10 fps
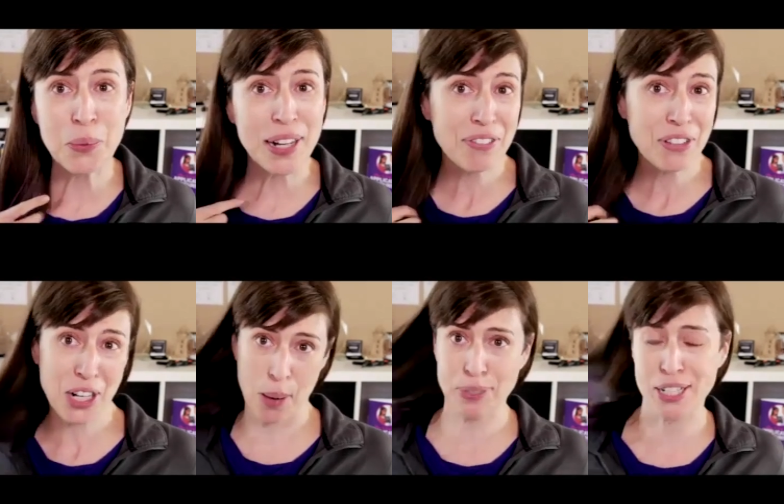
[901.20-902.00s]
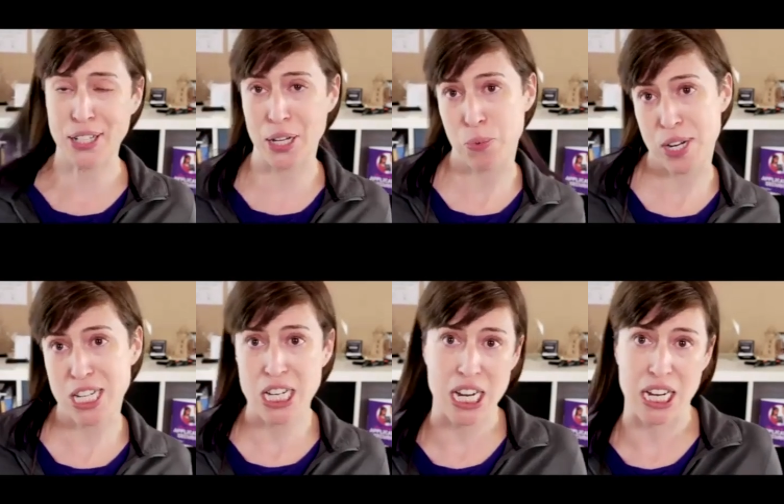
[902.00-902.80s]
whenever a company's like we
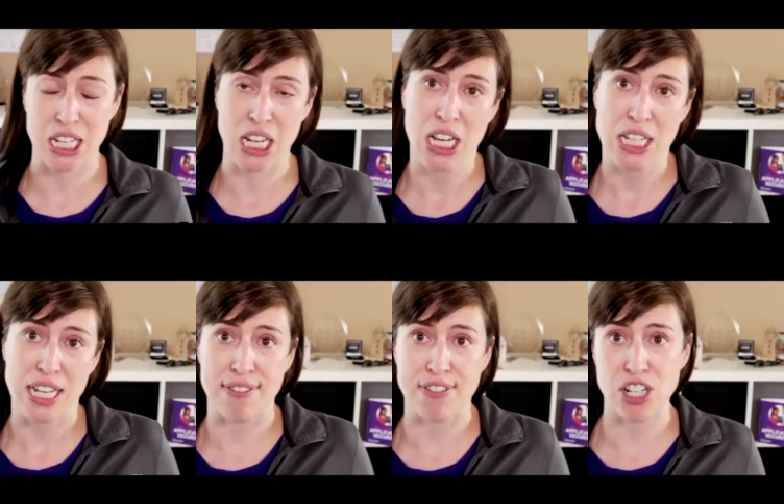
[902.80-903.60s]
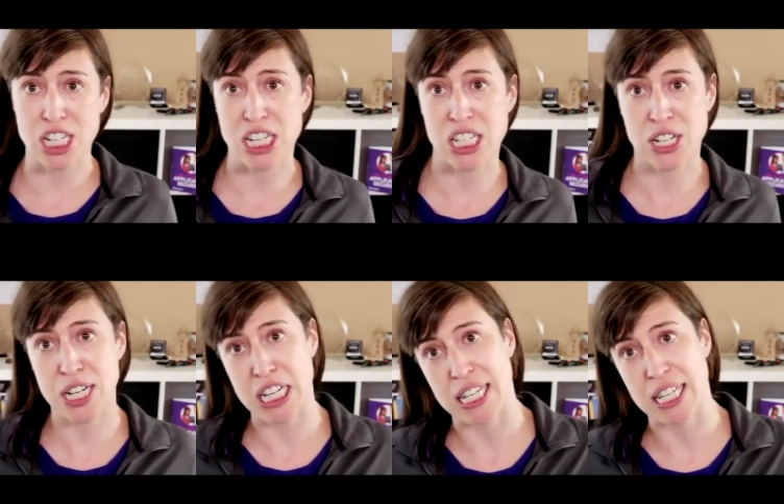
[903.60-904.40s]
take diversity
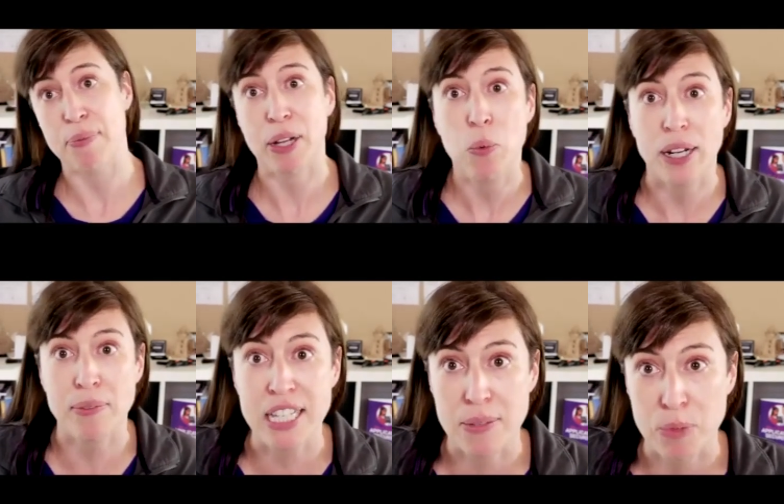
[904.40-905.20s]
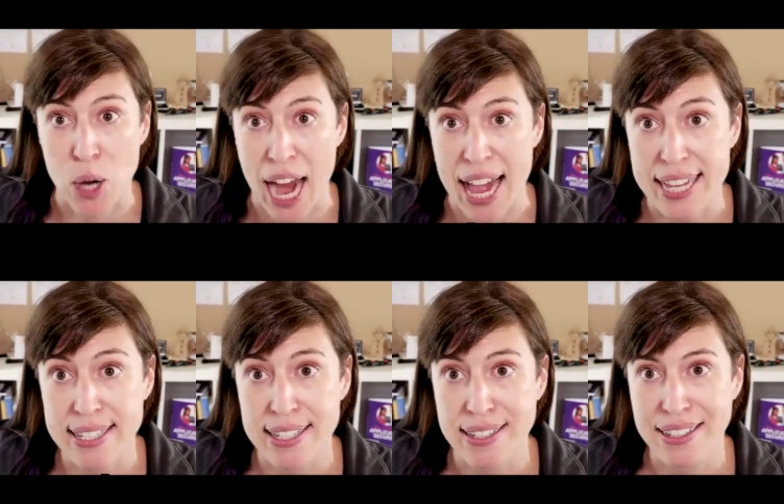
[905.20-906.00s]
seriously. I'm like, want to meet some
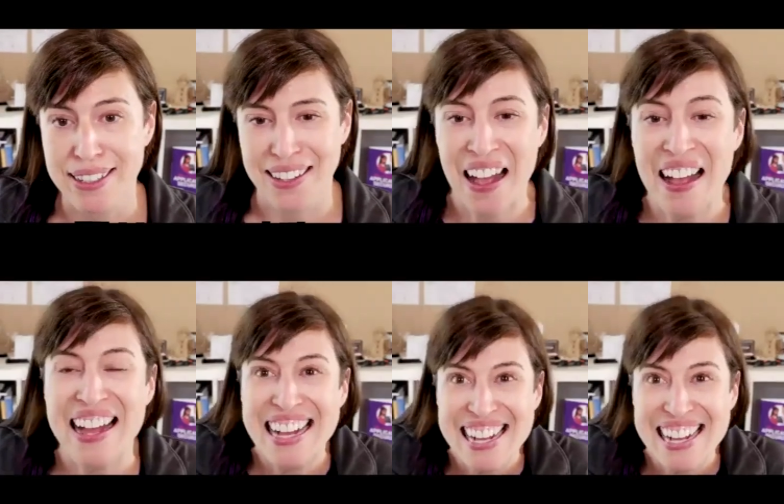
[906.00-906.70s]
grads? Yep.